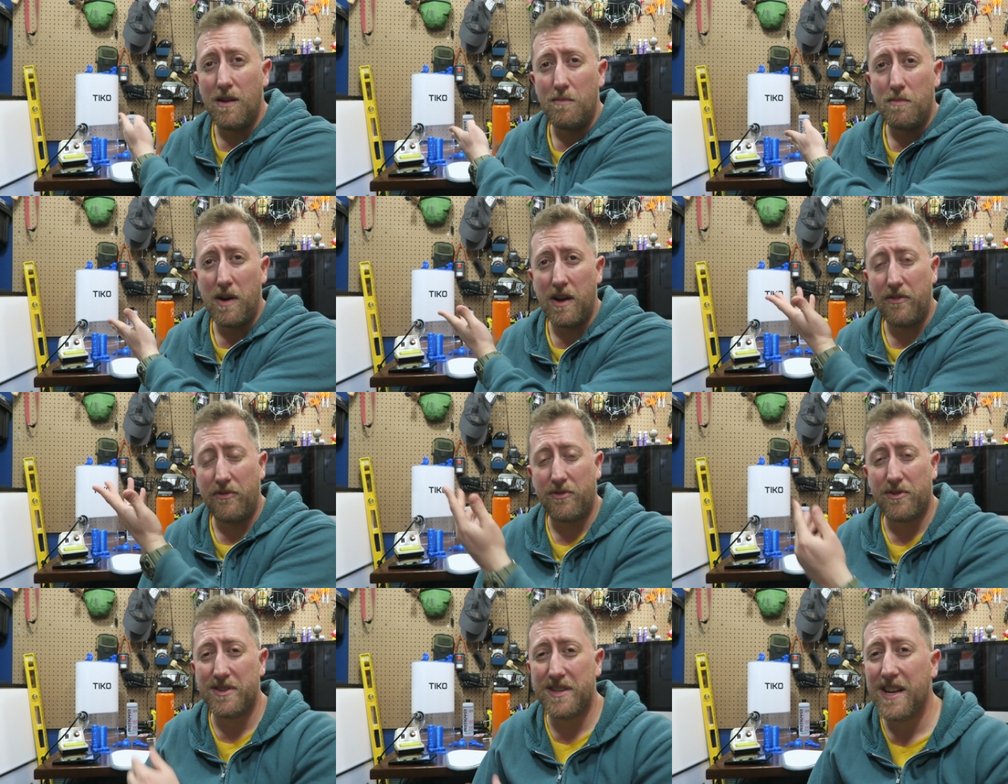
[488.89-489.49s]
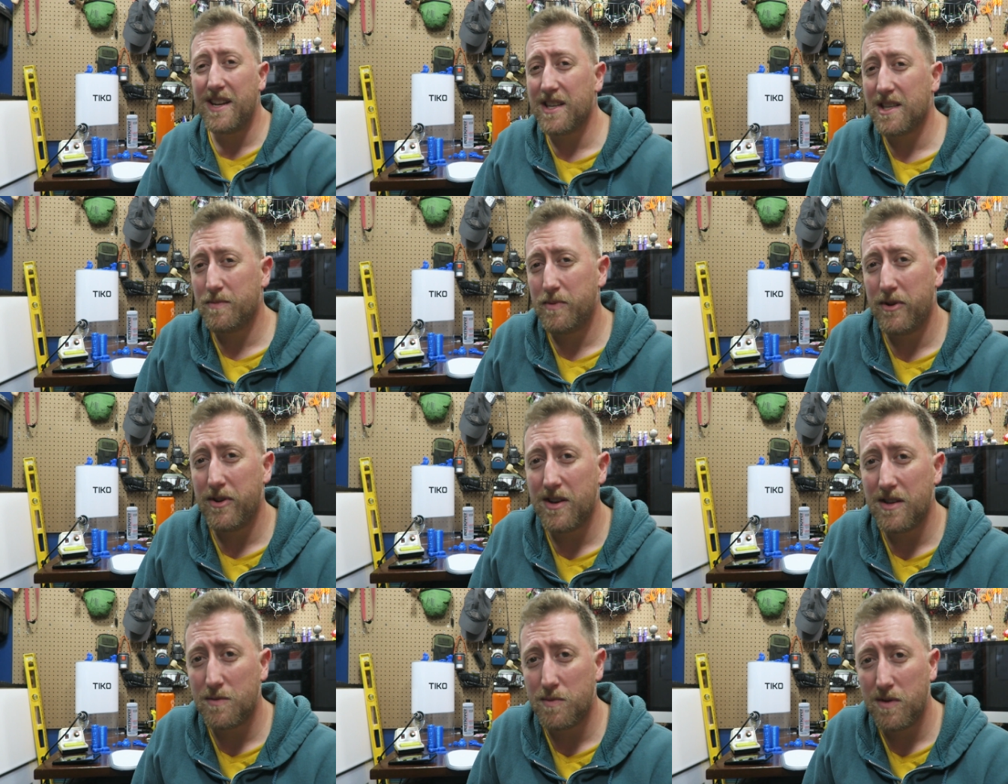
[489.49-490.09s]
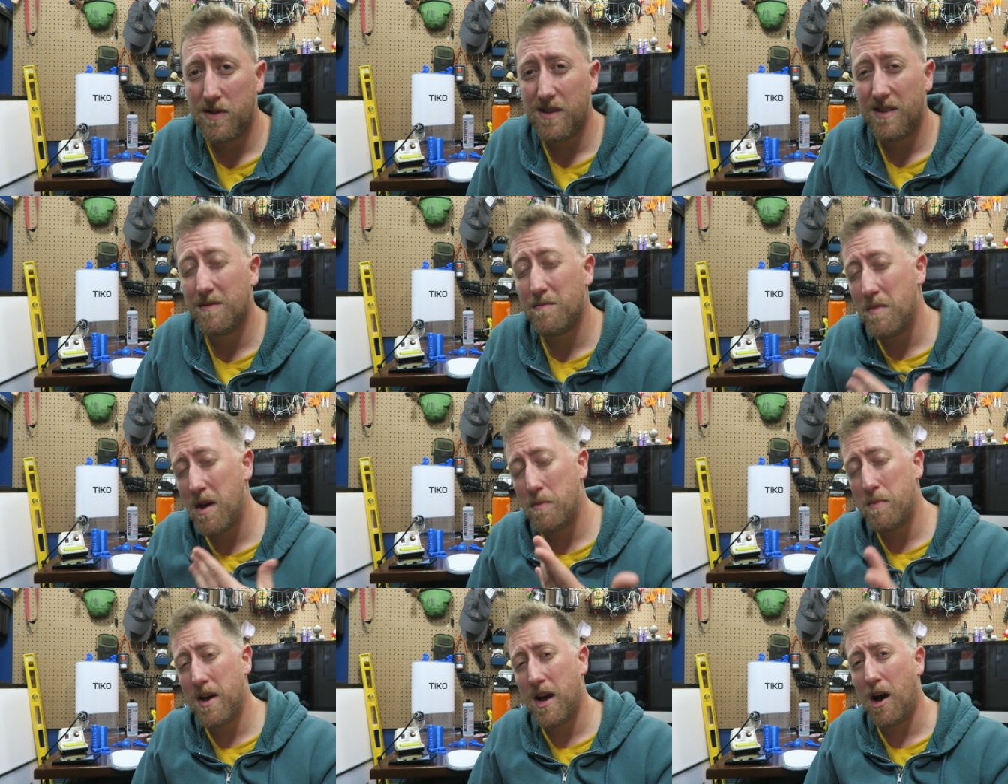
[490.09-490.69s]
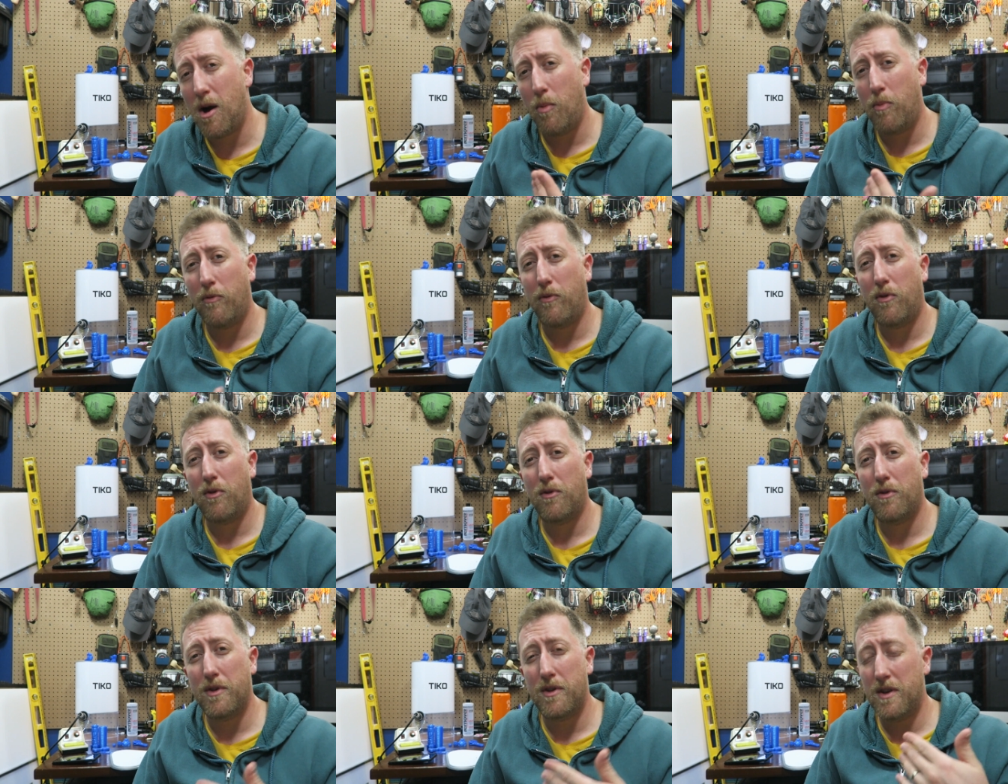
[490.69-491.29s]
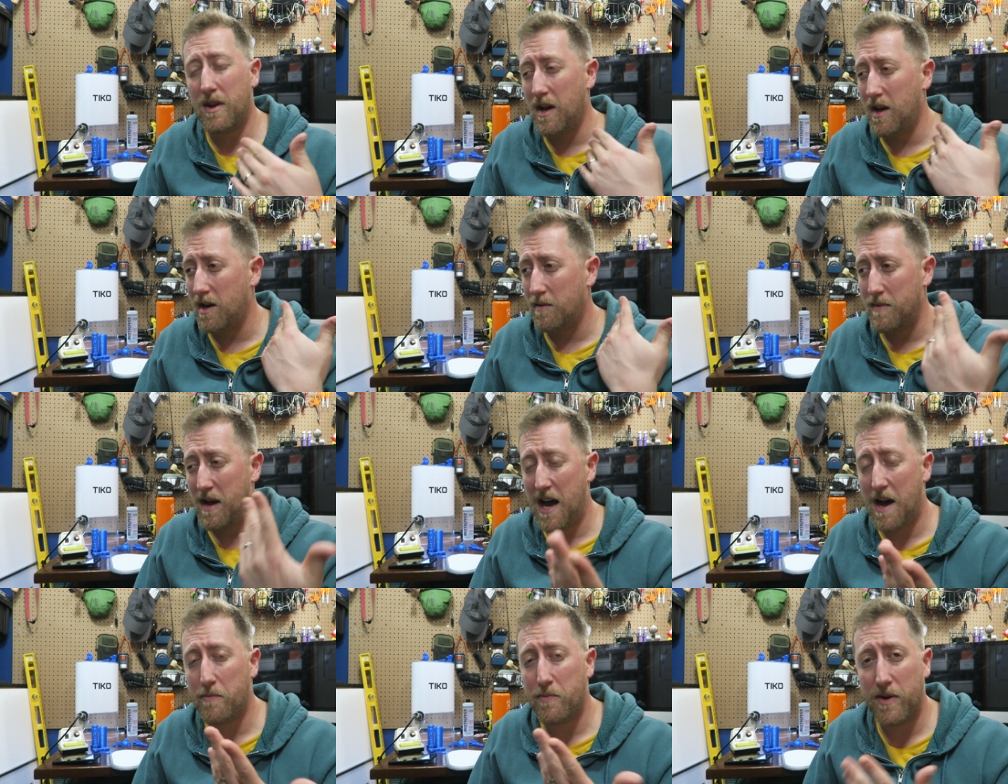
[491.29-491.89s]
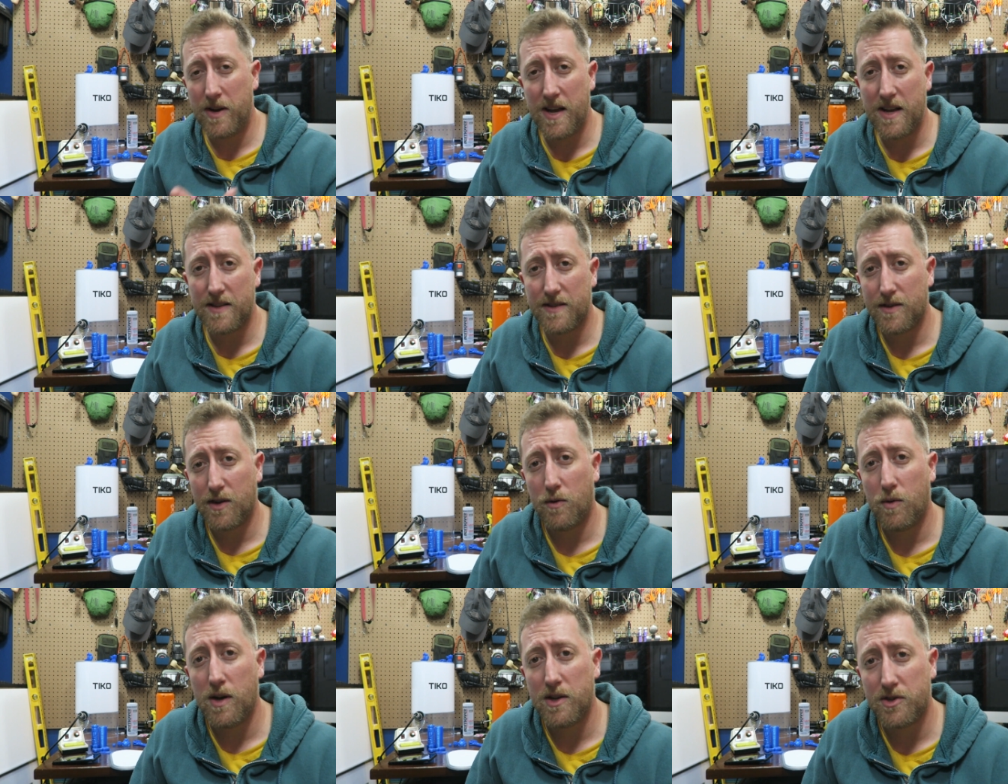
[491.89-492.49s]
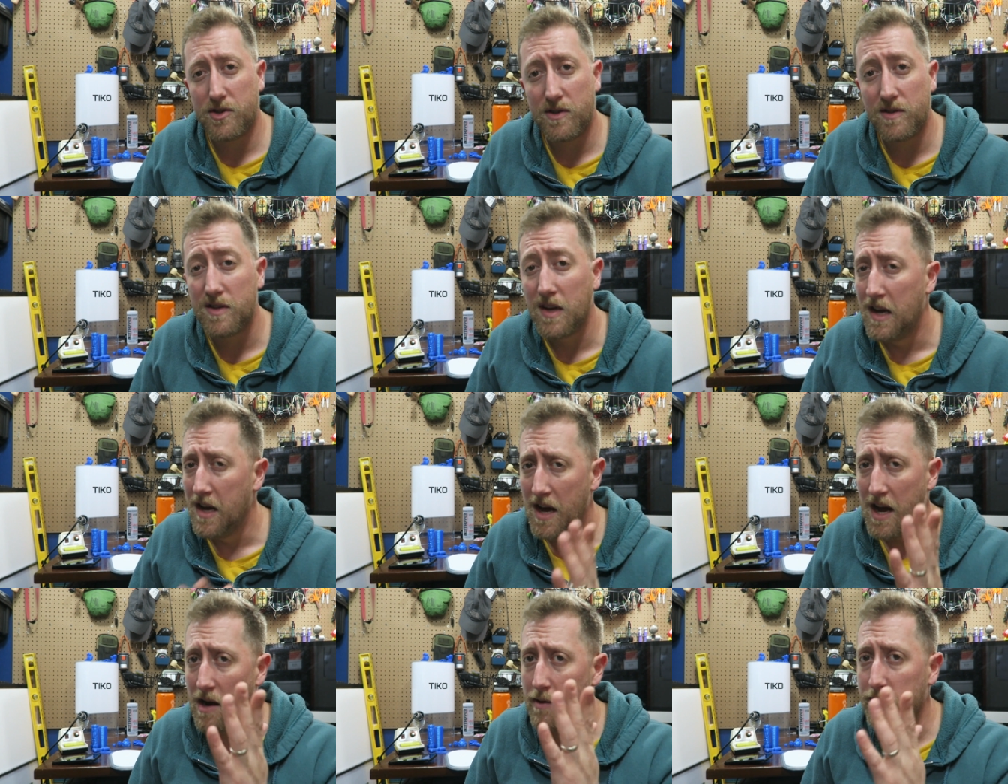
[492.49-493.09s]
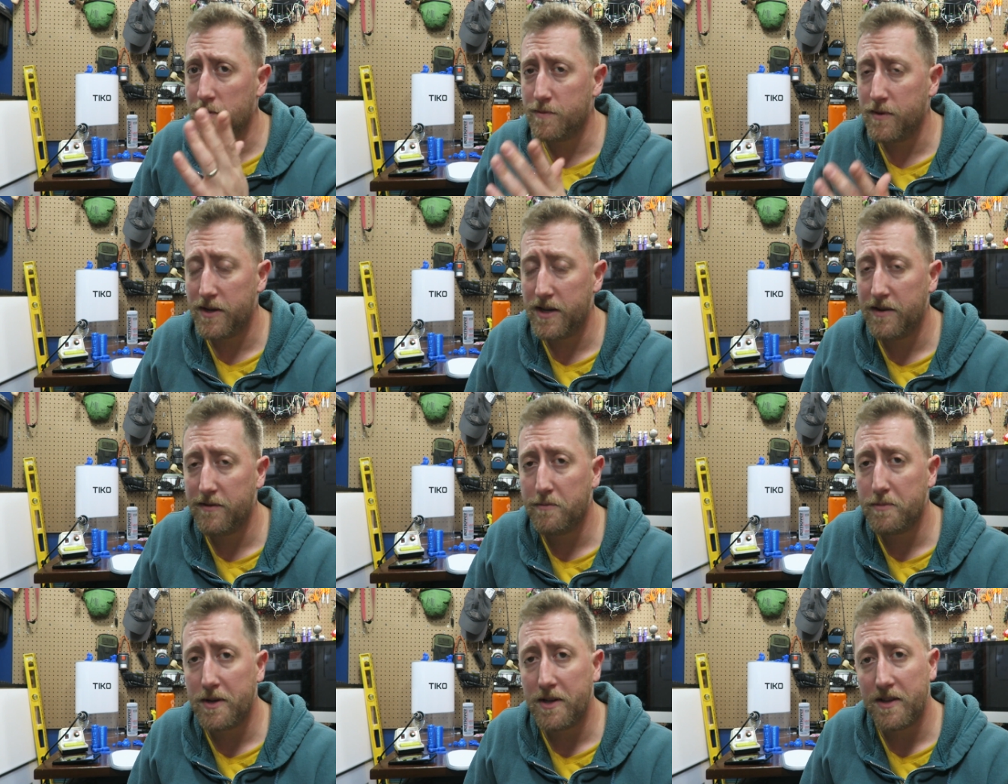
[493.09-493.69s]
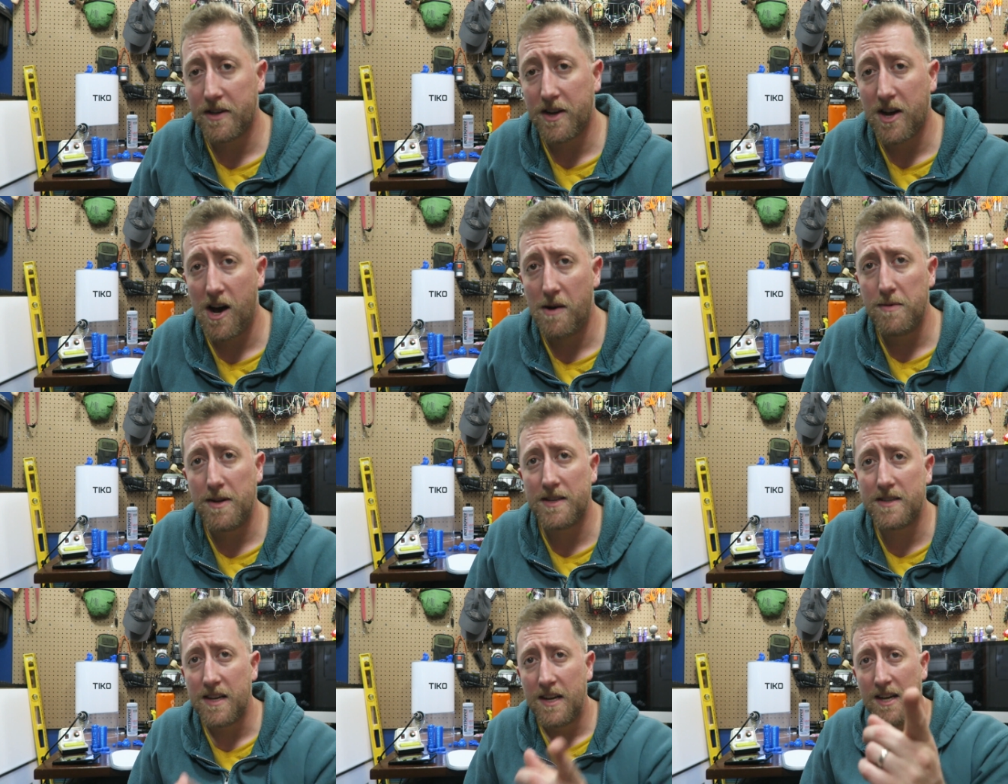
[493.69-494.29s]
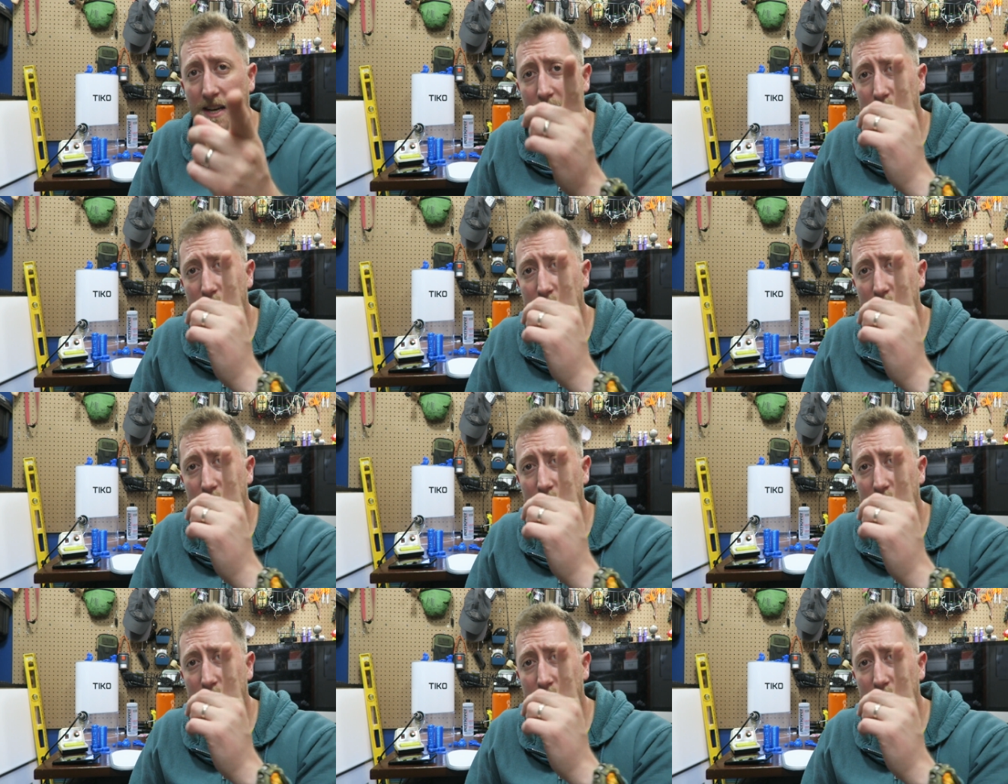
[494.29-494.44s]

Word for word: My firsthand experience with this may be helpful, and I'm happy to answer questions. I respond to everybody in the comments.